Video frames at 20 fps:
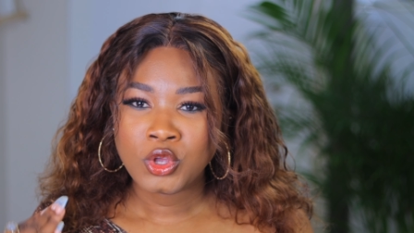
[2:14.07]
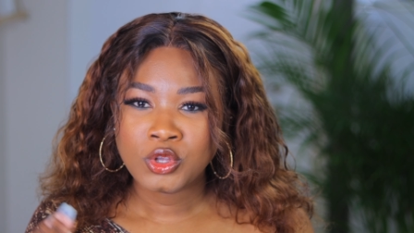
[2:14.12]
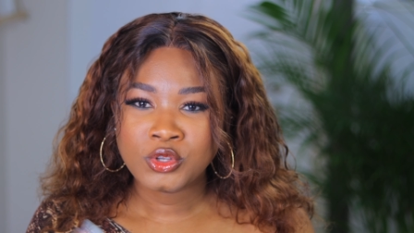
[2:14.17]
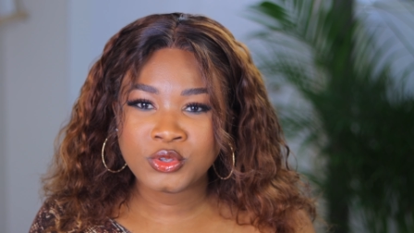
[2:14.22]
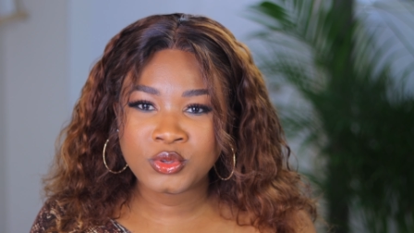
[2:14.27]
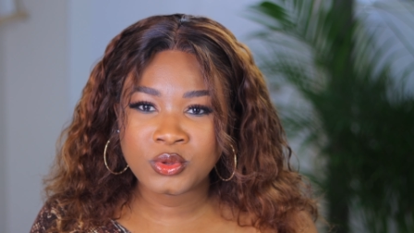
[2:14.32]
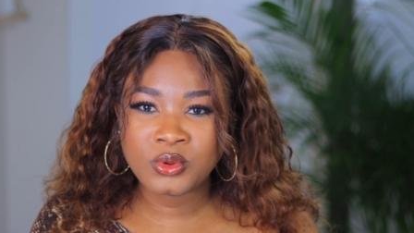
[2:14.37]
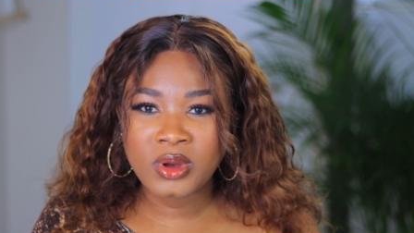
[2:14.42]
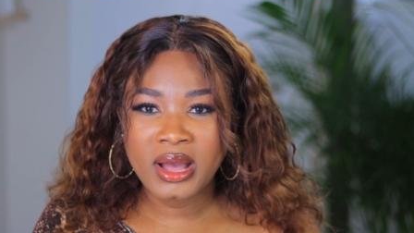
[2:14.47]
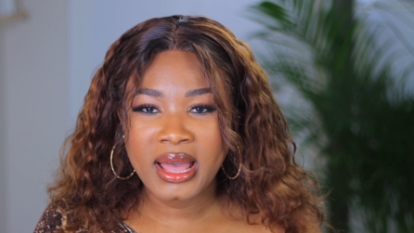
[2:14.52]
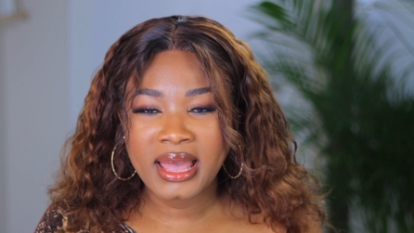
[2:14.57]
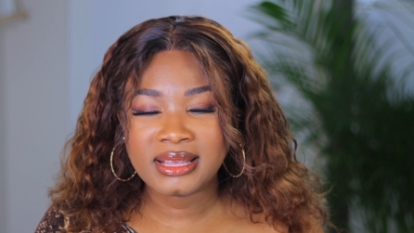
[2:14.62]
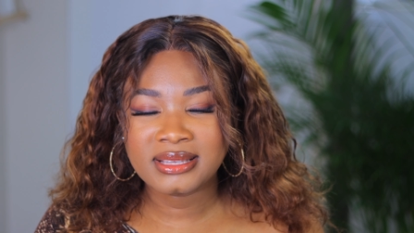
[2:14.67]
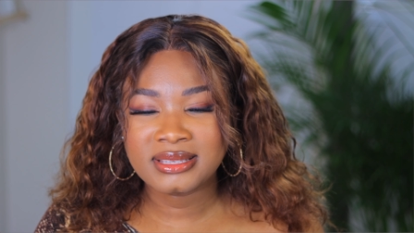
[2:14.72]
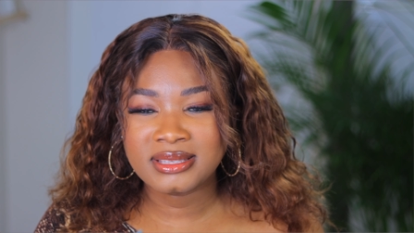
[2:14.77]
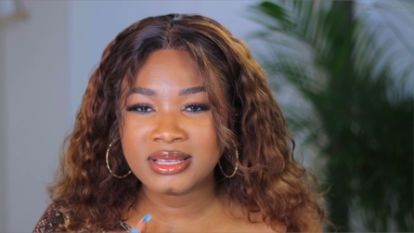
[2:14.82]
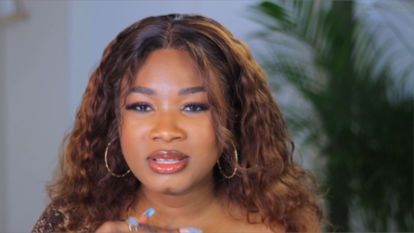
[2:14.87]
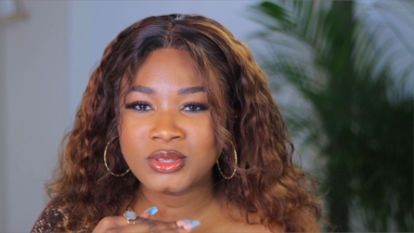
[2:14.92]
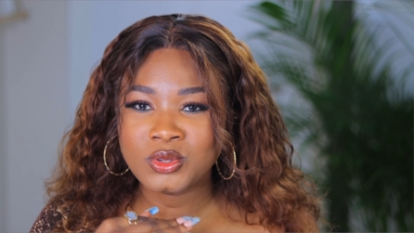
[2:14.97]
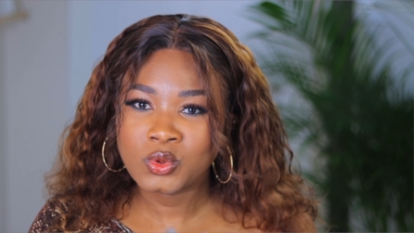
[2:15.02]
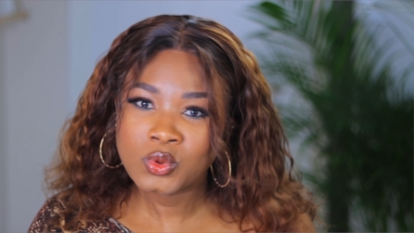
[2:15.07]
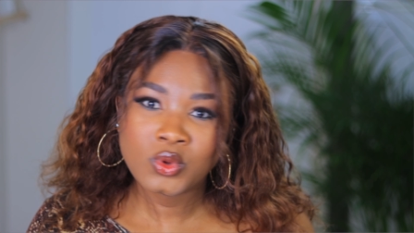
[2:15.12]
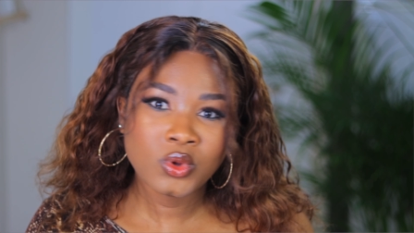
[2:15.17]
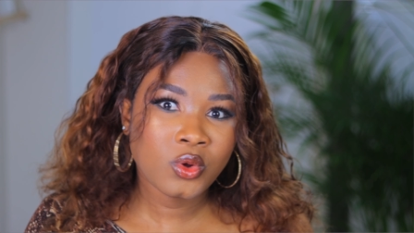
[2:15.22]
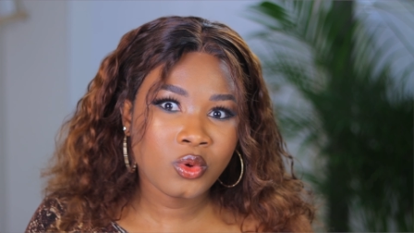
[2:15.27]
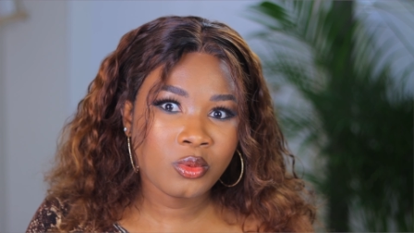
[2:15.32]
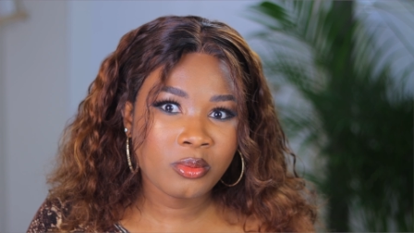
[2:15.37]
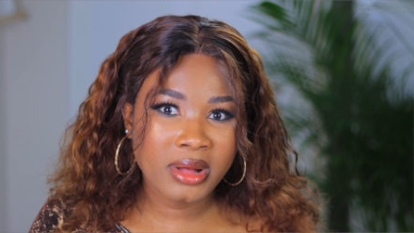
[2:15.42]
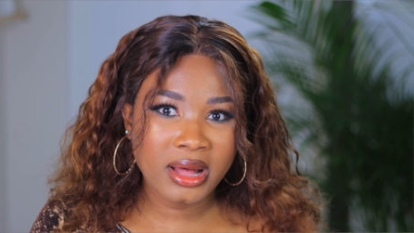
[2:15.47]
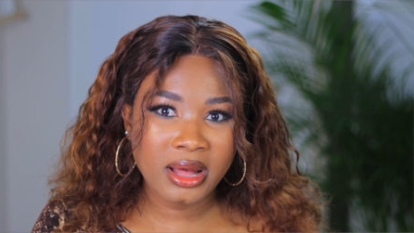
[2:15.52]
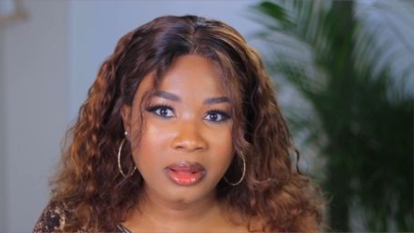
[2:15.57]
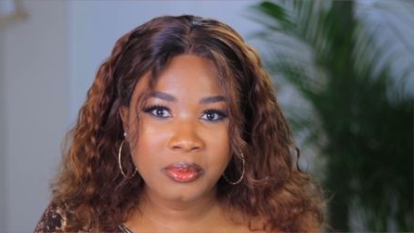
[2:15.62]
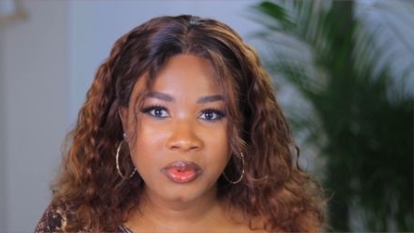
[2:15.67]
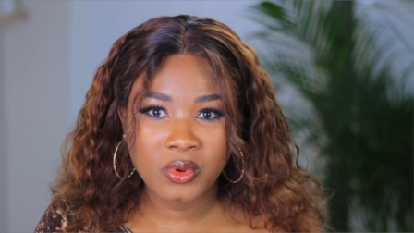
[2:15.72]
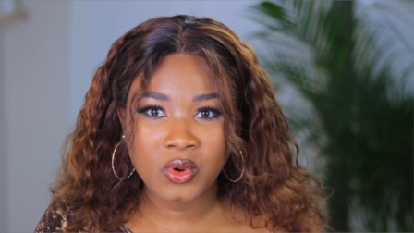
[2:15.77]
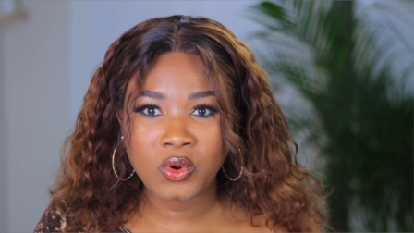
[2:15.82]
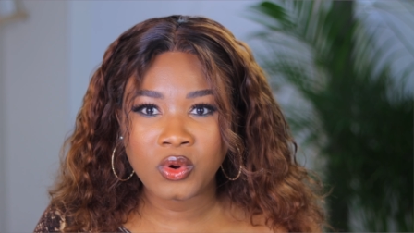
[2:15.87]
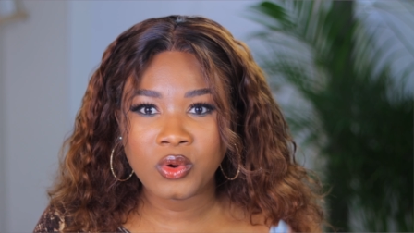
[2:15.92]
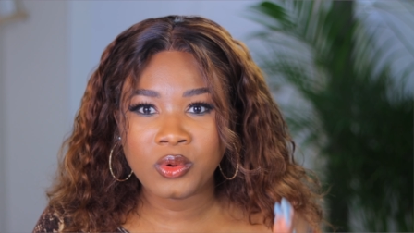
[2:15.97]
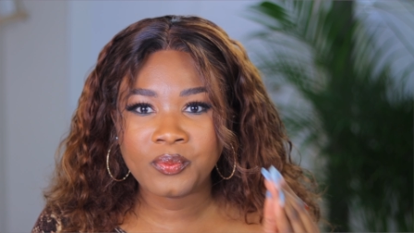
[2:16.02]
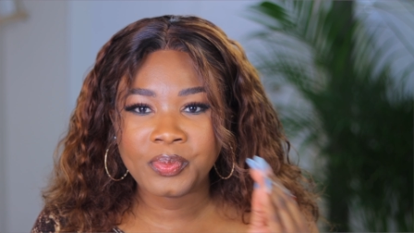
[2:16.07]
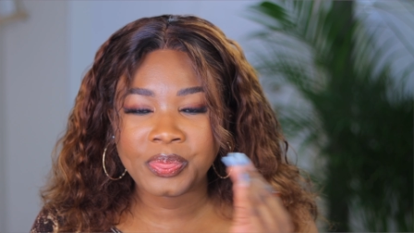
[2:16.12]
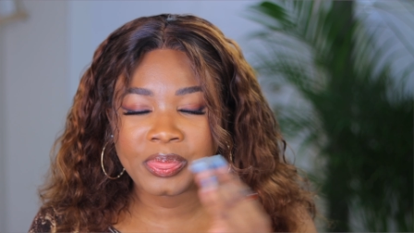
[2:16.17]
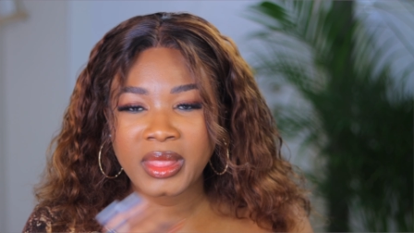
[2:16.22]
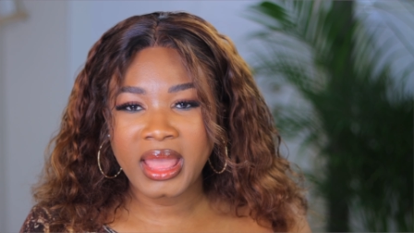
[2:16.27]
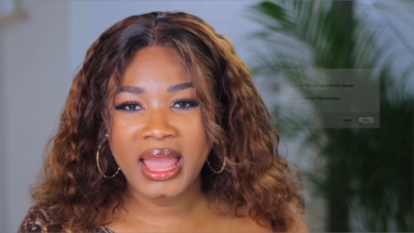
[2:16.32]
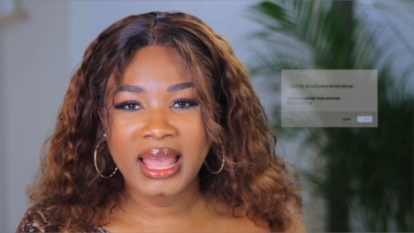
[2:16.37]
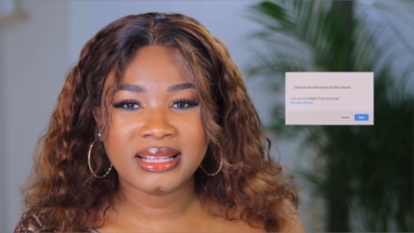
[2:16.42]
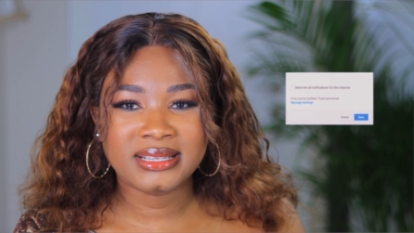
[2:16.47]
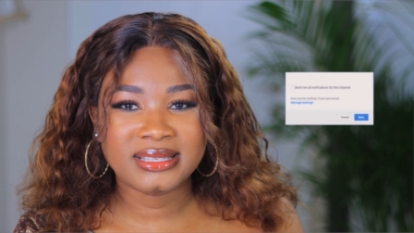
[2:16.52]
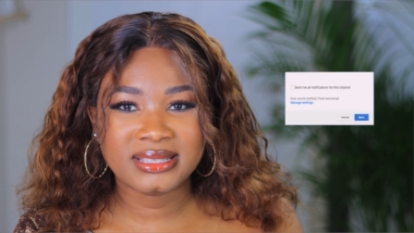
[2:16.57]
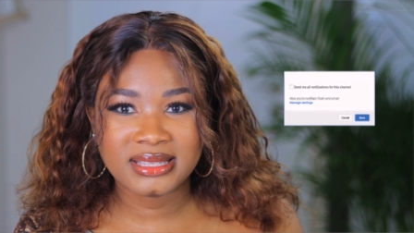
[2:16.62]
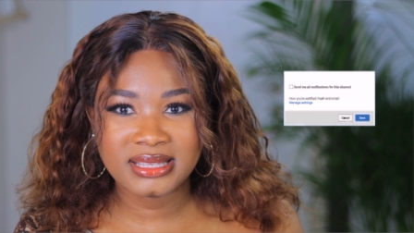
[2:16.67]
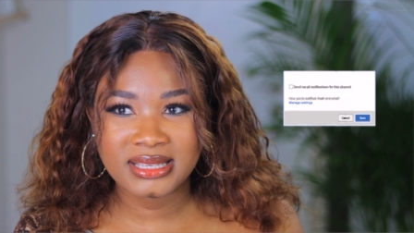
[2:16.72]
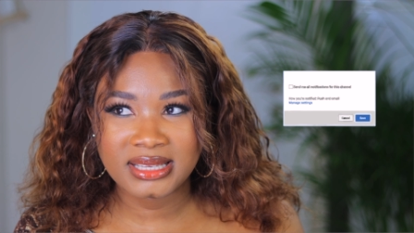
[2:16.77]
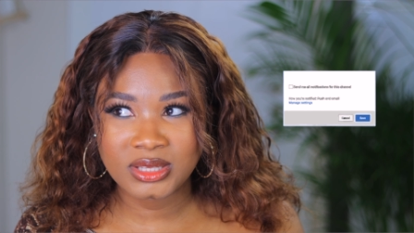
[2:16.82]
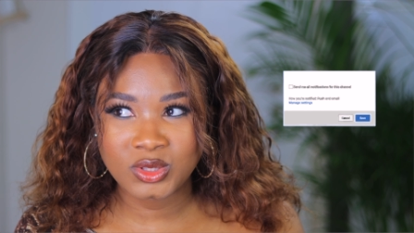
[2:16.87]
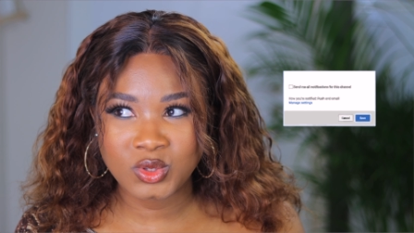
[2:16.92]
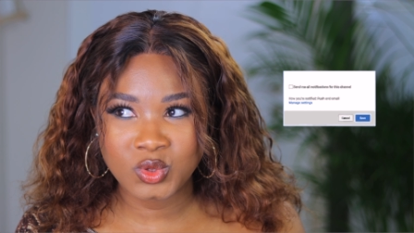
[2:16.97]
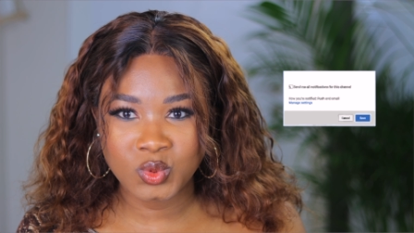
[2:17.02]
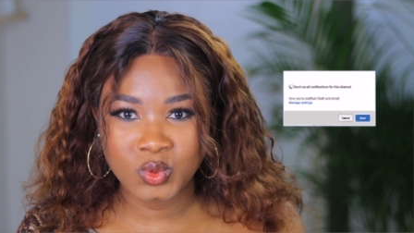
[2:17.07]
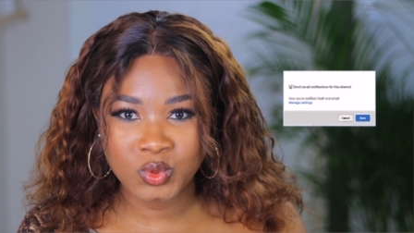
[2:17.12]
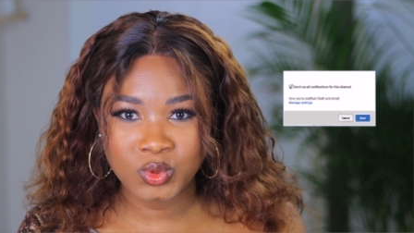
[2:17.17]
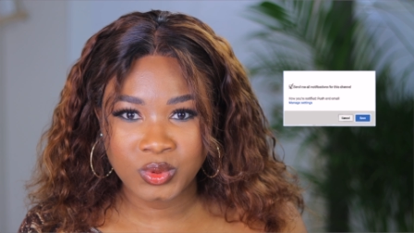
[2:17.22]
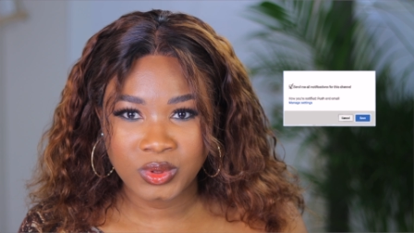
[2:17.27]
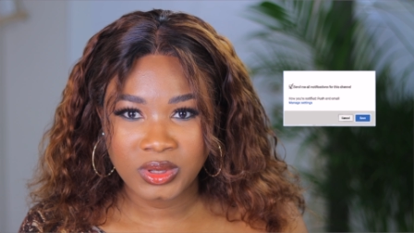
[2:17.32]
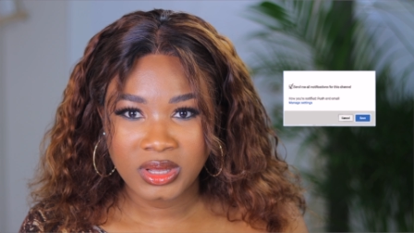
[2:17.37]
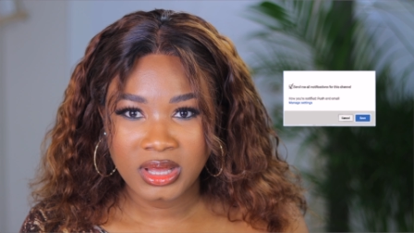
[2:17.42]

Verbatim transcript: So I stick to Google Map or I stick to